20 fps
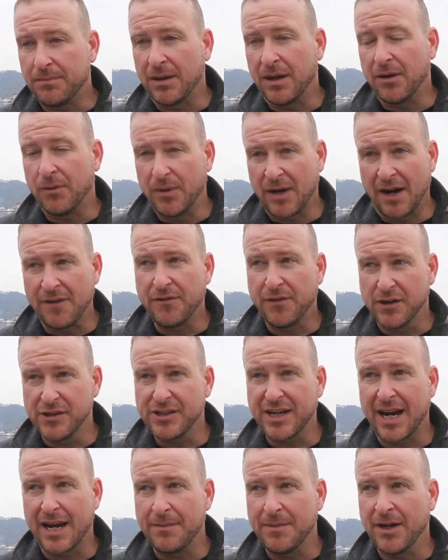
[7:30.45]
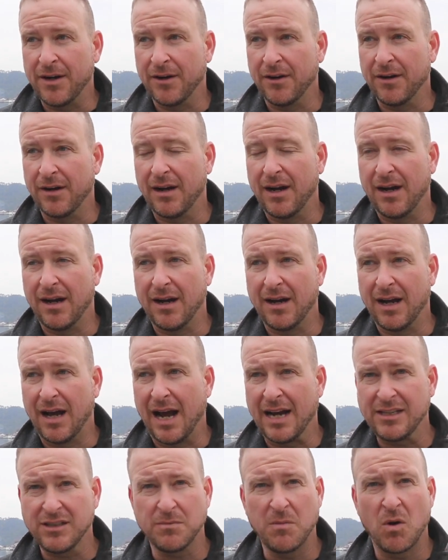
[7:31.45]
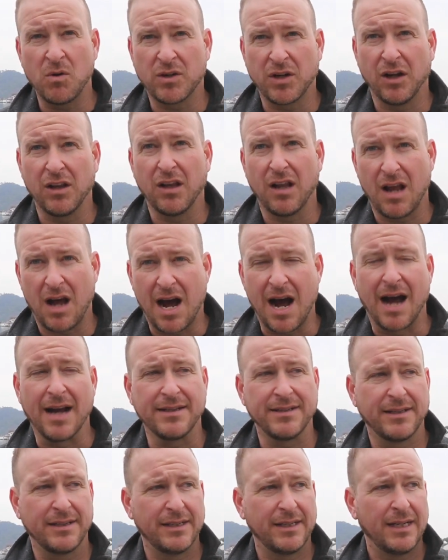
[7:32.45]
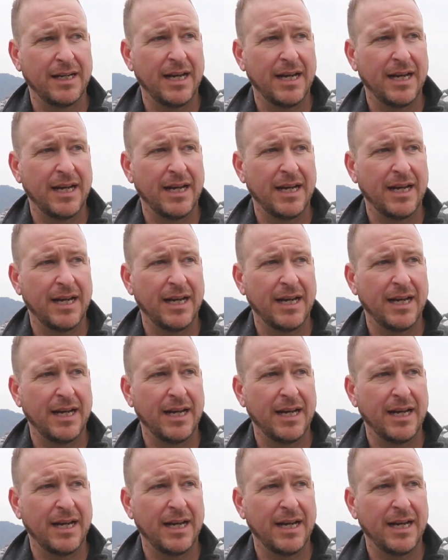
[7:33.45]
But when I first came here, I smoked a lot.